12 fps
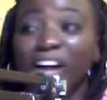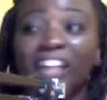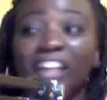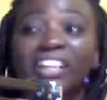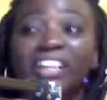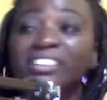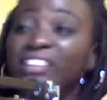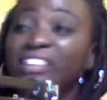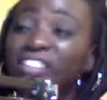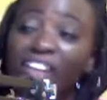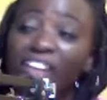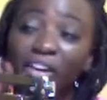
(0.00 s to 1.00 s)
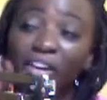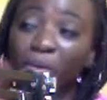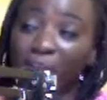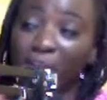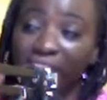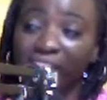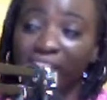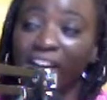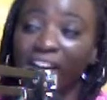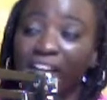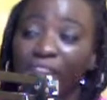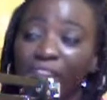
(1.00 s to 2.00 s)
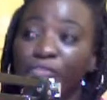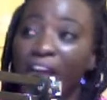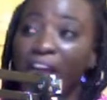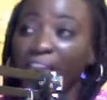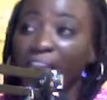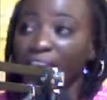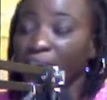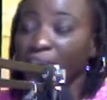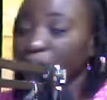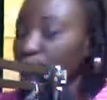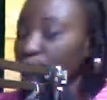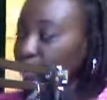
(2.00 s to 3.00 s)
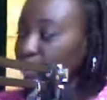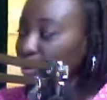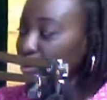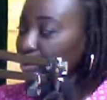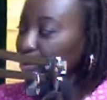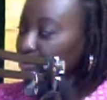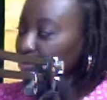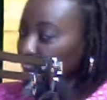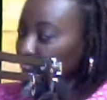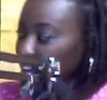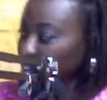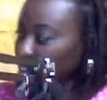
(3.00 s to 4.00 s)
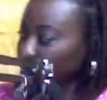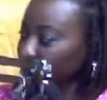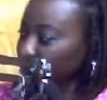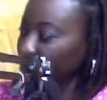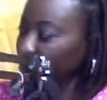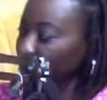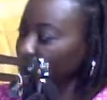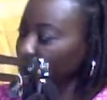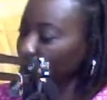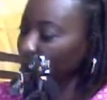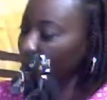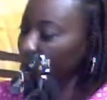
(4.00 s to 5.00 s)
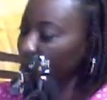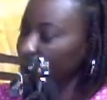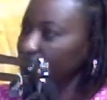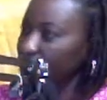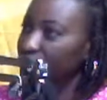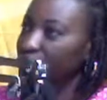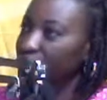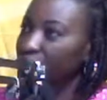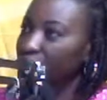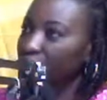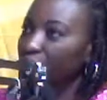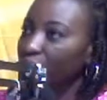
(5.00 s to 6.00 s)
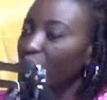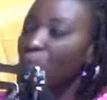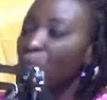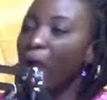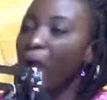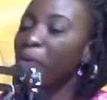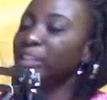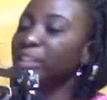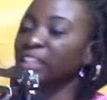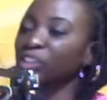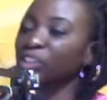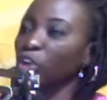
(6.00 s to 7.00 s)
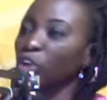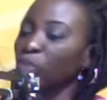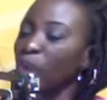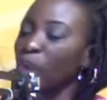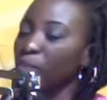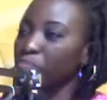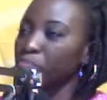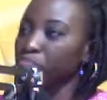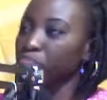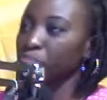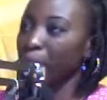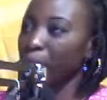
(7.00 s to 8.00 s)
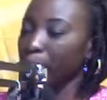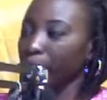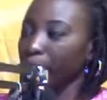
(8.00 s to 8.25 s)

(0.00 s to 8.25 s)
Sausage is not going to work then. All right. Frankie. Franks. Why are we sticking to only one member?